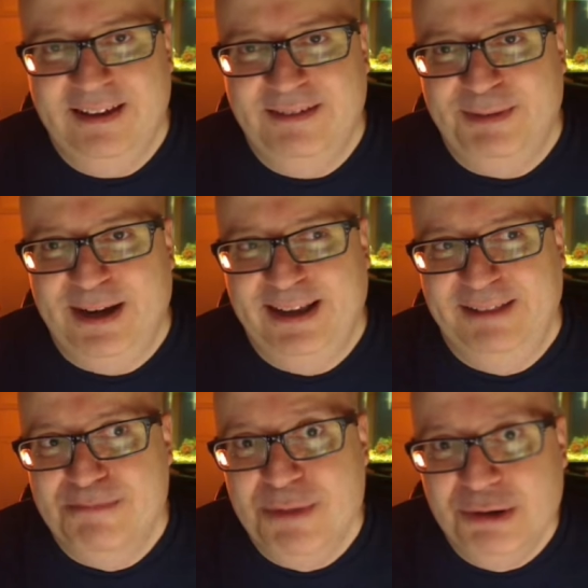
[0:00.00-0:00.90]
by
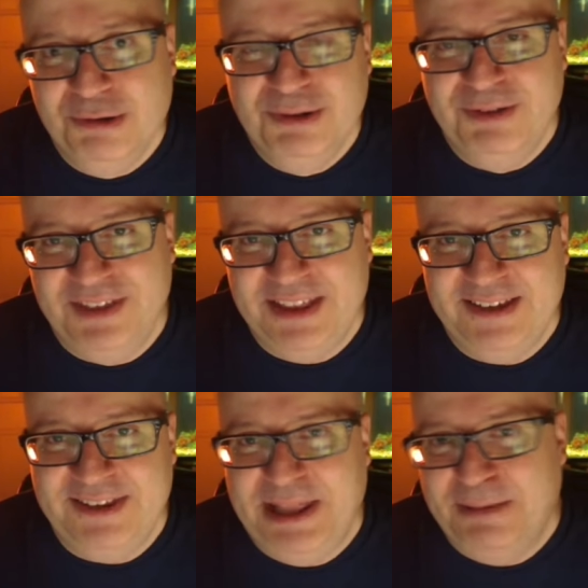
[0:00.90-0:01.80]
noon of the
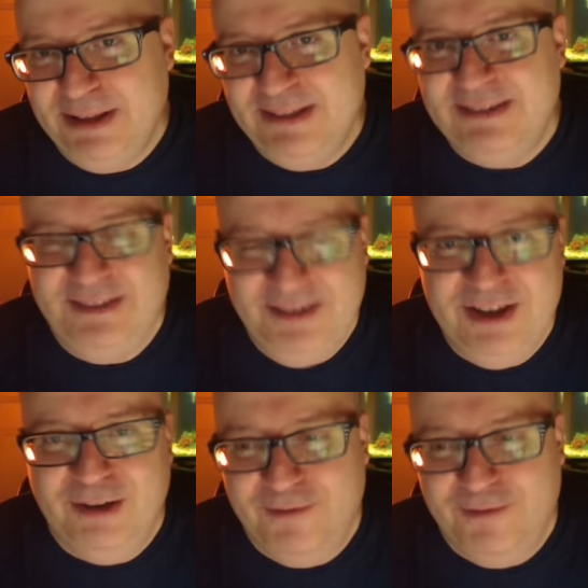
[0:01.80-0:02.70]
next day, that means, you
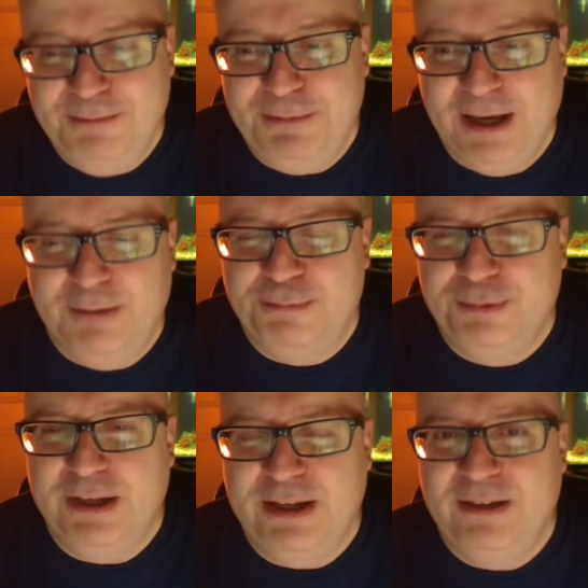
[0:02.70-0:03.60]
know, vaping it
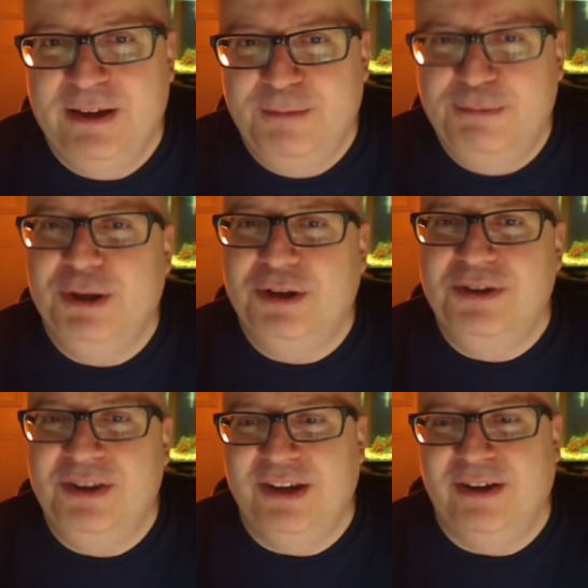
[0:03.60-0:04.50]
pretty
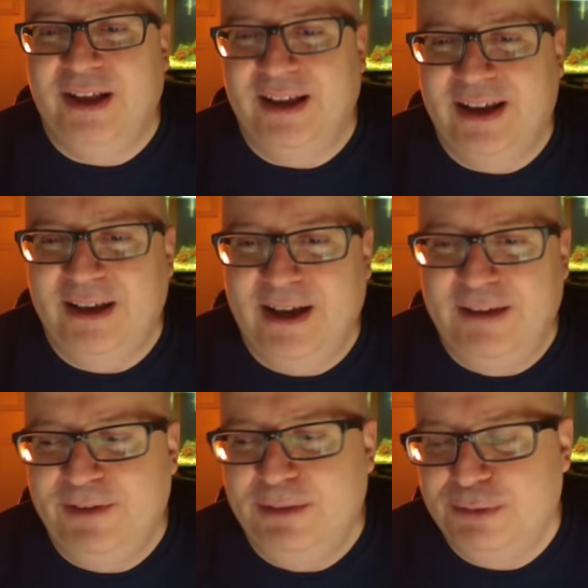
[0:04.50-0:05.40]
good deal. Like I
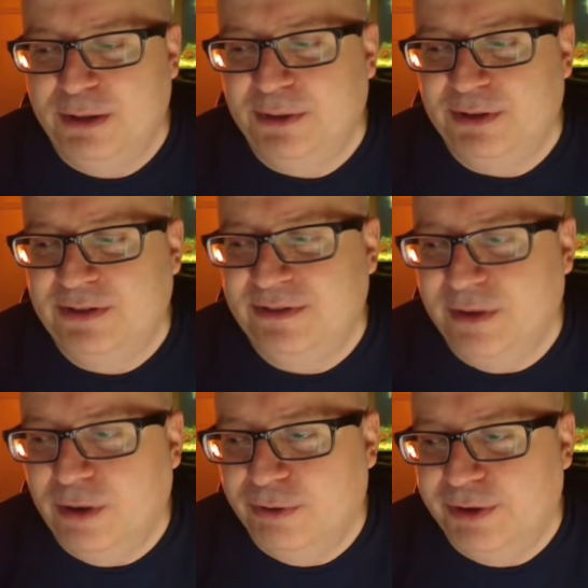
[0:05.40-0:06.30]
vape pretty much
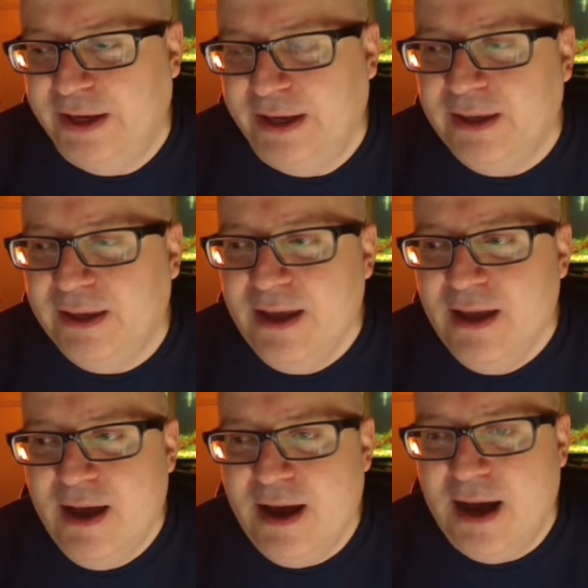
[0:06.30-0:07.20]
the whole day.
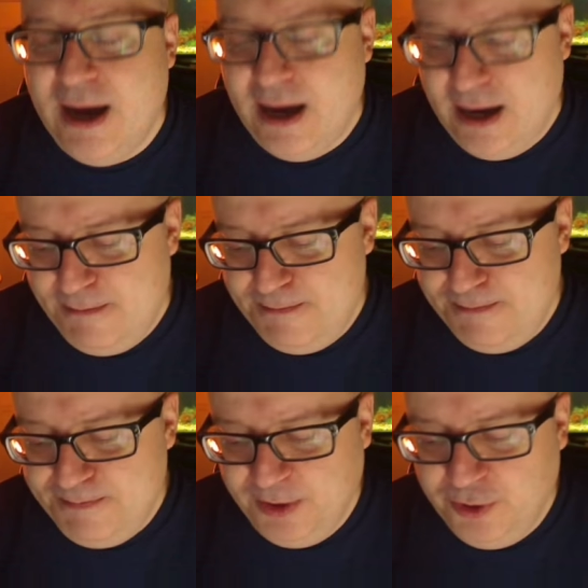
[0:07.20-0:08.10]

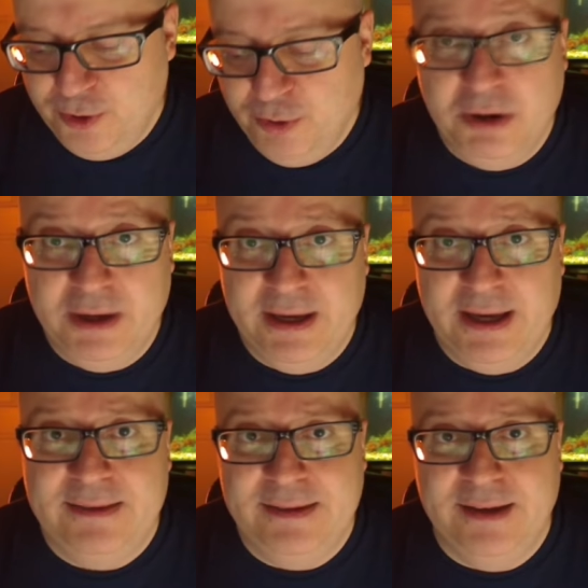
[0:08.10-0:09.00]
You will get